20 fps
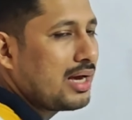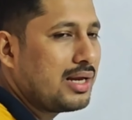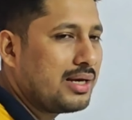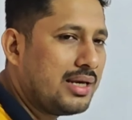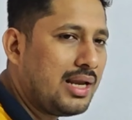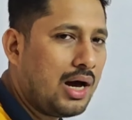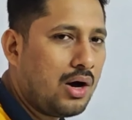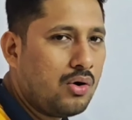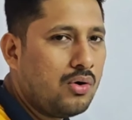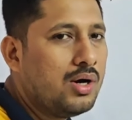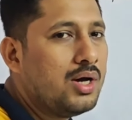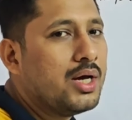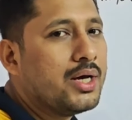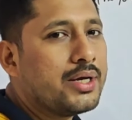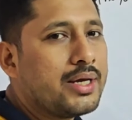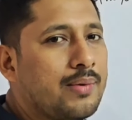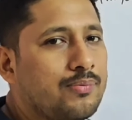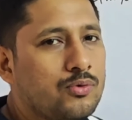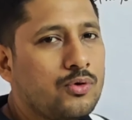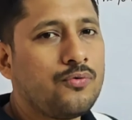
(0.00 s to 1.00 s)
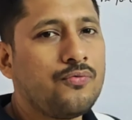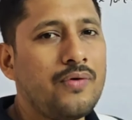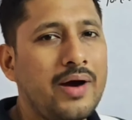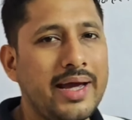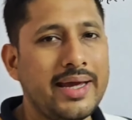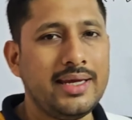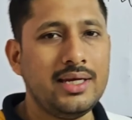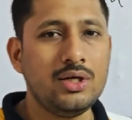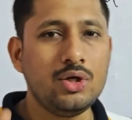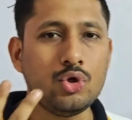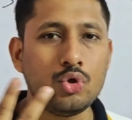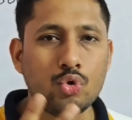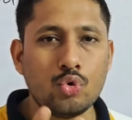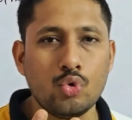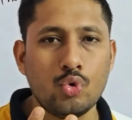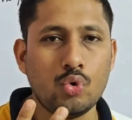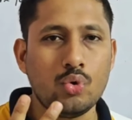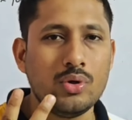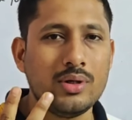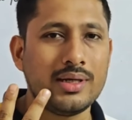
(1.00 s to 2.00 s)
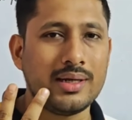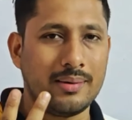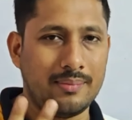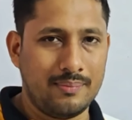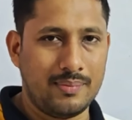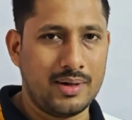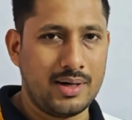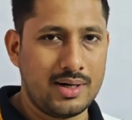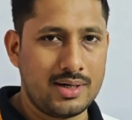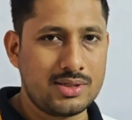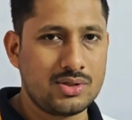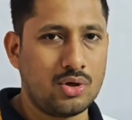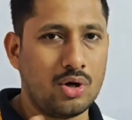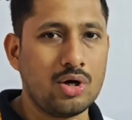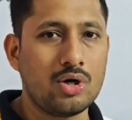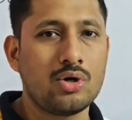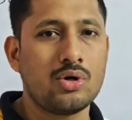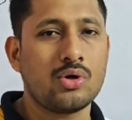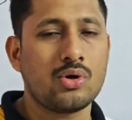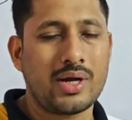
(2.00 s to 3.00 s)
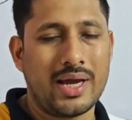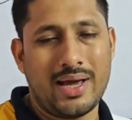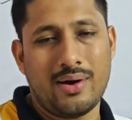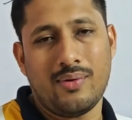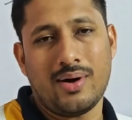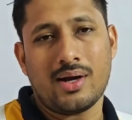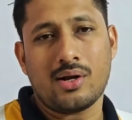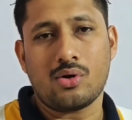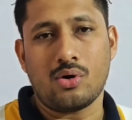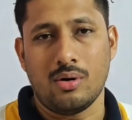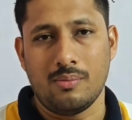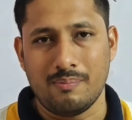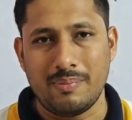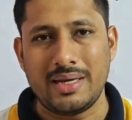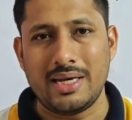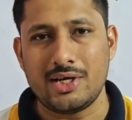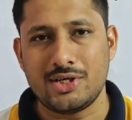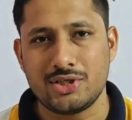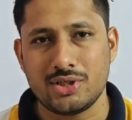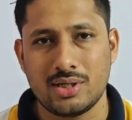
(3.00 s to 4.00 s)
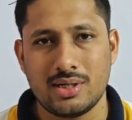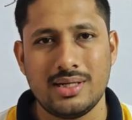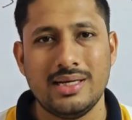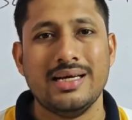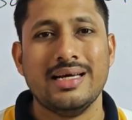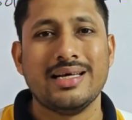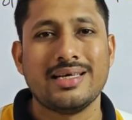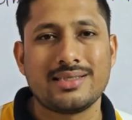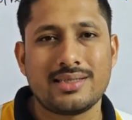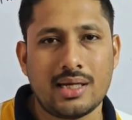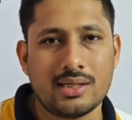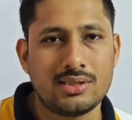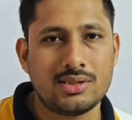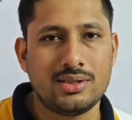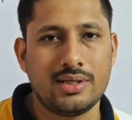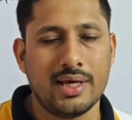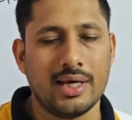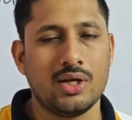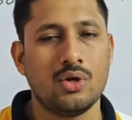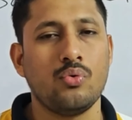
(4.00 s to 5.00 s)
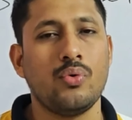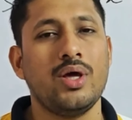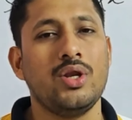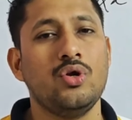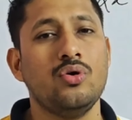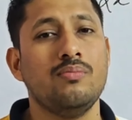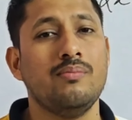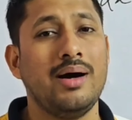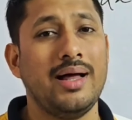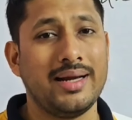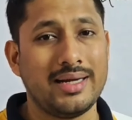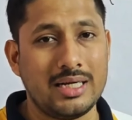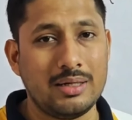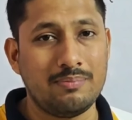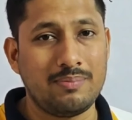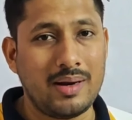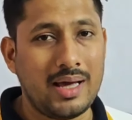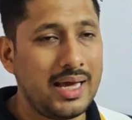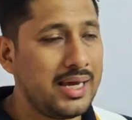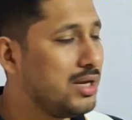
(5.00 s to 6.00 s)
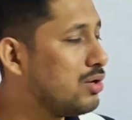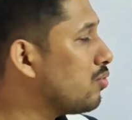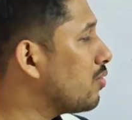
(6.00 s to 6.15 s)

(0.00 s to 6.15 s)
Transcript: Now, you have to find two numbers or a combination such that when you multiply,